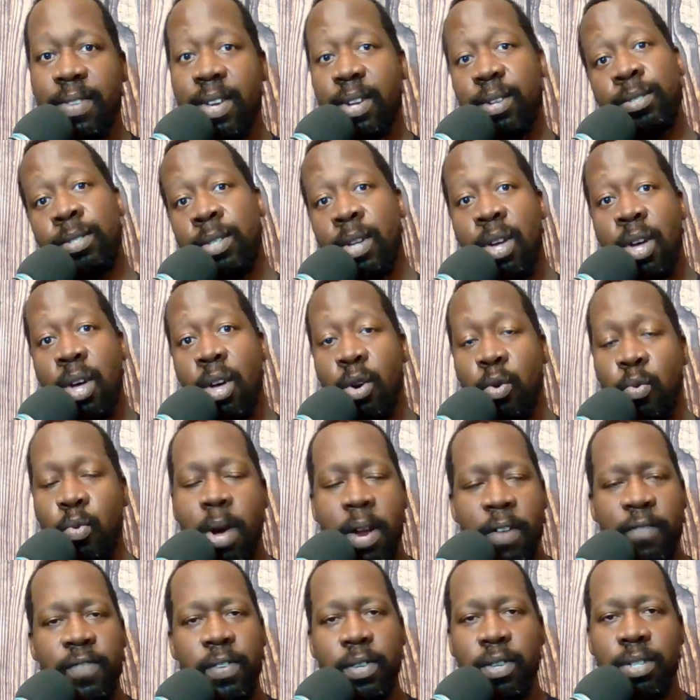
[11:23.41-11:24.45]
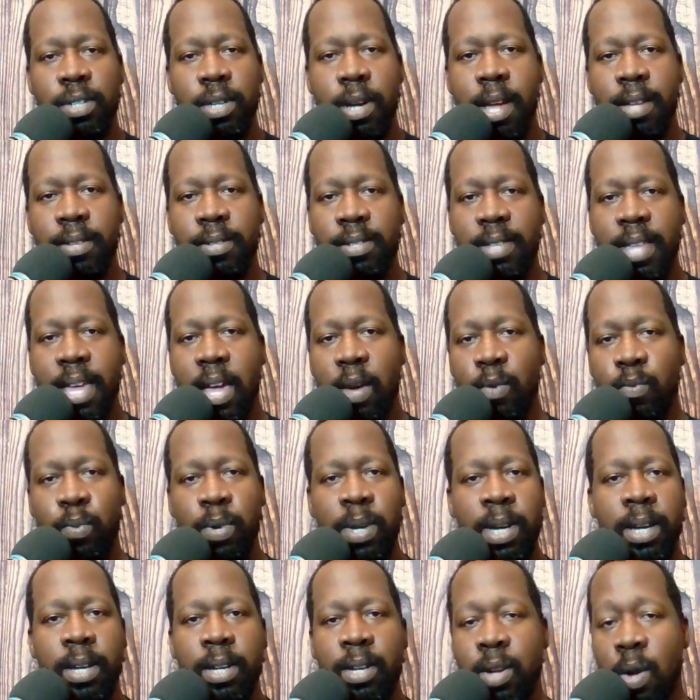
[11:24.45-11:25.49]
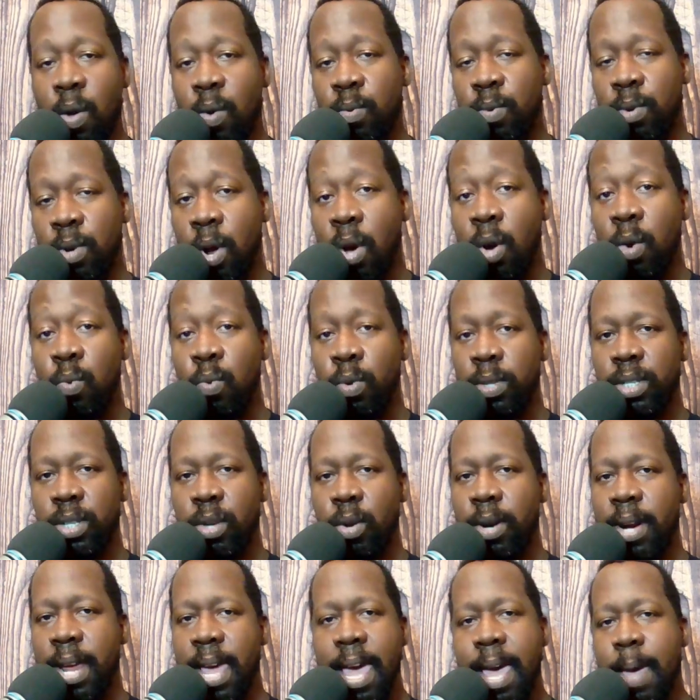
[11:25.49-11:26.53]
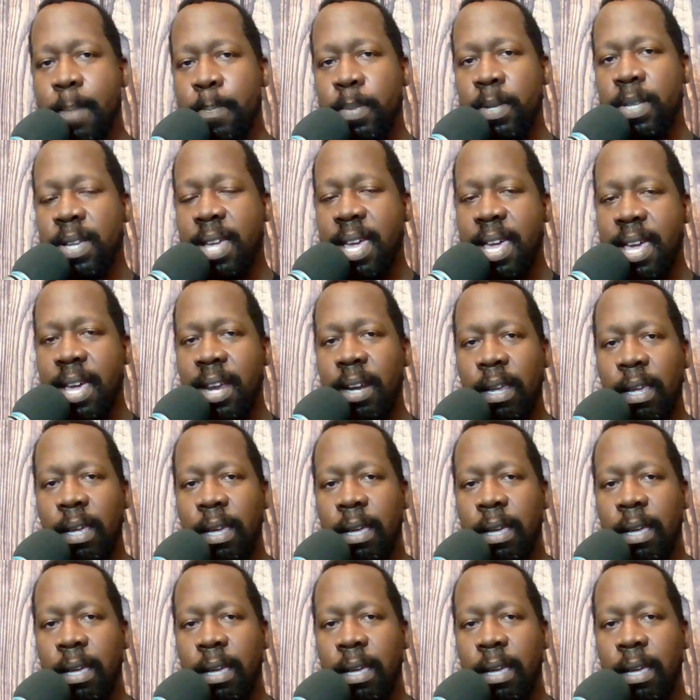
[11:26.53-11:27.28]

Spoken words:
There's quite a few shots that we don't know what's going to happen yet,